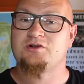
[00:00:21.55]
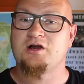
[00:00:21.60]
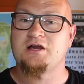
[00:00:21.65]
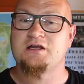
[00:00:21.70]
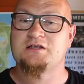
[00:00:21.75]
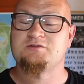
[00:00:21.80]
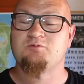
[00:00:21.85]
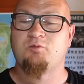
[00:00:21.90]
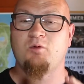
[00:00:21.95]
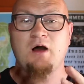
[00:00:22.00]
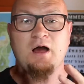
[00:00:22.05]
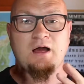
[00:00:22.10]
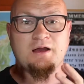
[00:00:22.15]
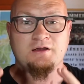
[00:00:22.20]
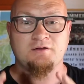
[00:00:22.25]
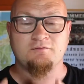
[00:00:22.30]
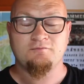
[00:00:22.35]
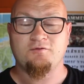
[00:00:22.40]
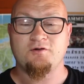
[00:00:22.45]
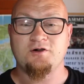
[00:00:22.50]
guys what a
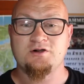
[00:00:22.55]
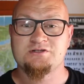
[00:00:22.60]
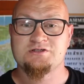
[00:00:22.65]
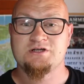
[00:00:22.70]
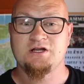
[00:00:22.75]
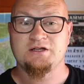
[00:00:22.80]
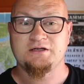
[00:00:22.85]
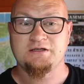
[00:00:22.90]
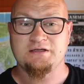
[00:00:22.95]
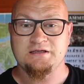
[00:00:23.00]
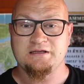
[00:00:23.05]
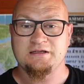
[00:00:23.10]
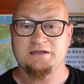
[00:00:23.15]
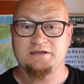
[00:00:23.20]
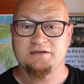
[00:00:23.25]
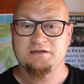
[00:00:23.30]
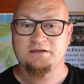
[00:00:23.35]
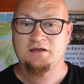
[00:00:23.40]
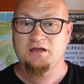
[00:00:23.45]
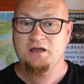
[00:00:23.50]
conversion
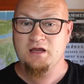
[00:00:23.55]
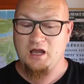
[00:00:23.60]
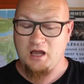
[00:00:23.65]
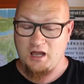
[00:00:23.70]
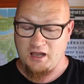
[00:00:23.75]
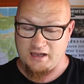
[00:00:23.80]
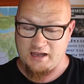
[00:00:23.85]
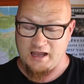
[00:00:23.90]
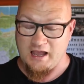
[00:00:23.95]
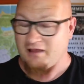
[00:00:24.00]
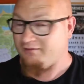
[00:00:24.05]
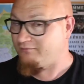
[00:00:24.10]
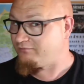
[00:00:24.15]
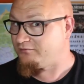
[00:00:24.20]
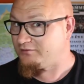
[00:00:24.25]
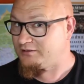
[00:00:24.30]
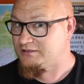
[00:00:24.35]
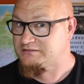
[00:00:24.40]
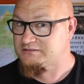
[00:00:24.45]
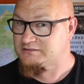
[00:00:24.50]
idea I have
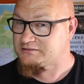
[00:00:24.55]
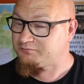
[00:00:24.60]
for this.